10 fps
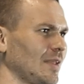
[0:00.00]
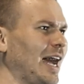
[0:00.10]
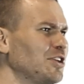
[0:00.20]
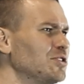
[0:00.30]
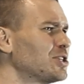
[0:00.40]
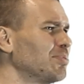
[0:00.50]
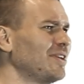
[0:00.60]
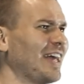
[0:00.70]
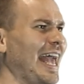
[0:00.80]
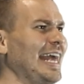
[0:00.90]
I used to
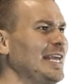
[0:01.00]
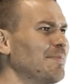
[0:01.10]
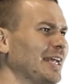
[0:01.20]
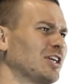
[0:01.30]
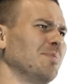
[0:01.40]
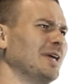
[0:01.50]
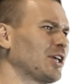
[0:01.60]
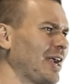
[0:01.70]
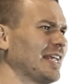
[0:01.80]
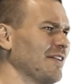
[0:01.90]
believe that anybody could be a
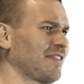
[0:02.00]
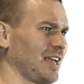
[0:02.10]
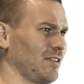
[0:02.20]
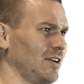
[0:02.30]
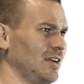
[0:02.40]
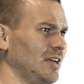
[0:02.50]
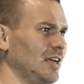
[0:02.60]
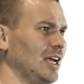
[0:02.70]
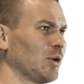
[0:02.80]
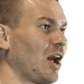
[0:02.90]
great gift giver.
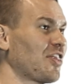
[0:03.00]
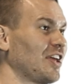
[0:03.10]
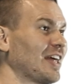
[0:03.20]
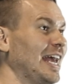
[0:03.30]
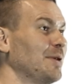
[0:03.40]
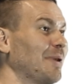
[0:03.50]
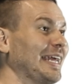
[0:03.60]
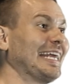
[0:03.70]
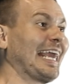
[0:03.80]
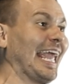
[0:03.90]
And while I think that
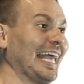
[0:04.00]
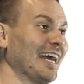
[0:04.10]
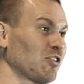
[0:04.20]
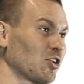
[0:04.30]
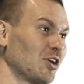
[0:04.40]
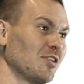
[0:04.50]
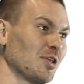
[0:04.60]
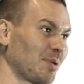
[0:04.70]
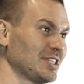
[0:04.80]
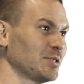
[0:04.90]
anybody can learn
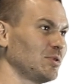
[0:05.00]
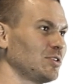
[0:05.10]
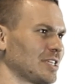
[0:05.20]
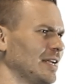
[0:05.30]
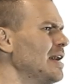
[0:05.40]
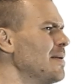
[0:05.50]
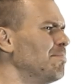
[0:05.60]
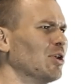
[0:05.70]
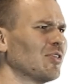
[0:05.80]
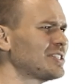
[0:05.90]
the principles and
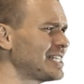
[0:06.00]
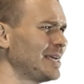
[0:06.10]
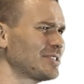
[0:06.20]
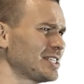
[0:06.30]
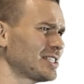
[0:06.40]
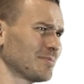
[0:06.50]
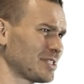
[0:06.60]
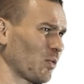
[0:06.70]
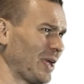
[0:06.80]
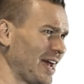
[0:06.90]
build the same systems
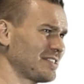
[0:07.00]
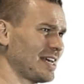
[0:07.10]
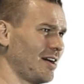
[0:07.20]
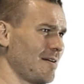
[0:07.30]
that we have set